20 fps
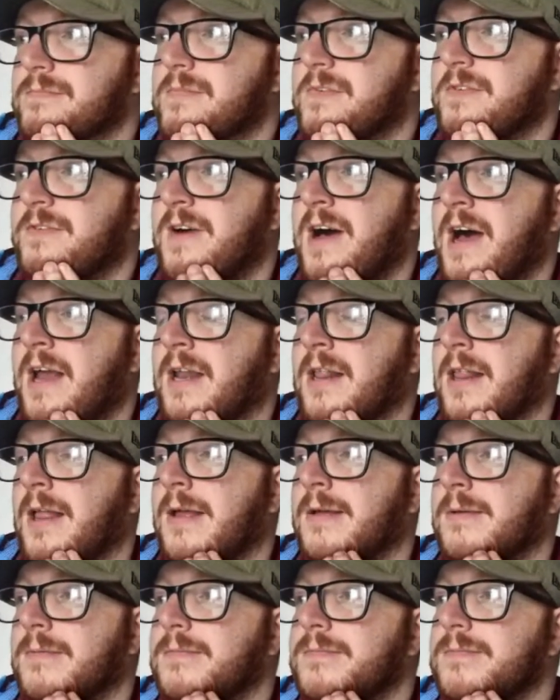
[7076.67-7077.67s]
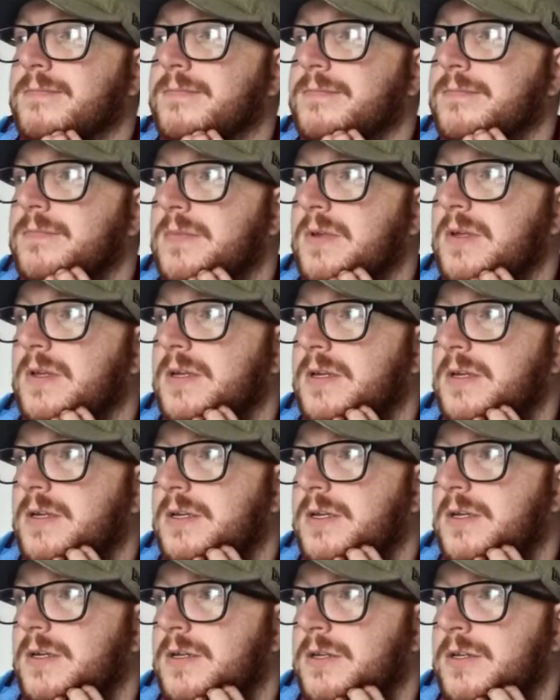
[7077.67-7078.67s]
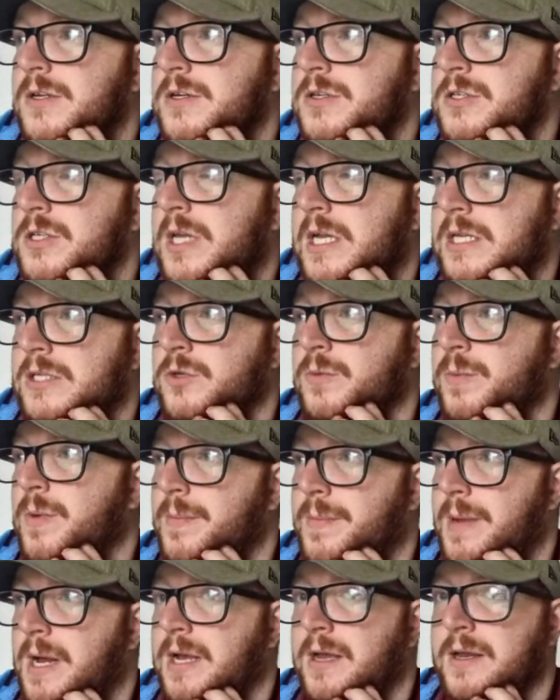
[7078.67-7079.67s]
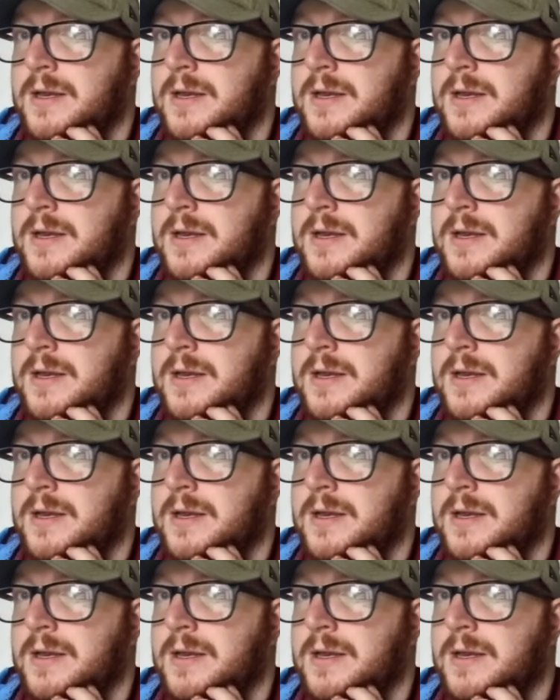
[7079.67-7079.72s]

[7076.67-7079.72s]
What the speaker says: Finally. Usually ends up it back at